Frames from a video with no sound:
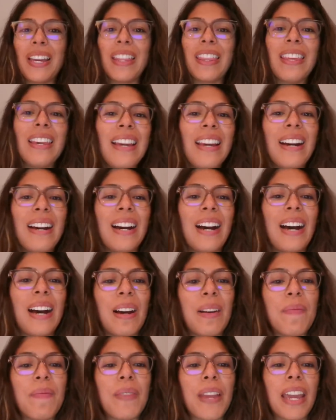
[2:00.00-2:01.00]
with,
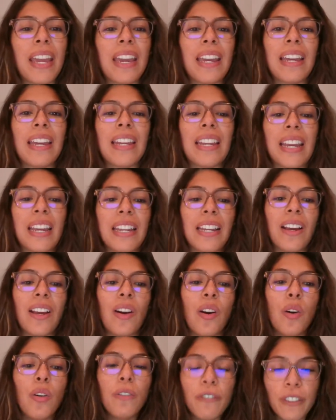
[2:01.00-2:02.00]
and
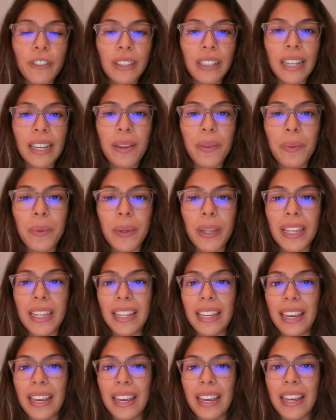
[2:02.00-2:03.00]
hopefully we
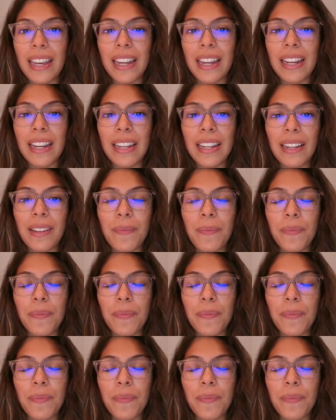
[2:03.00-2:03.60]
can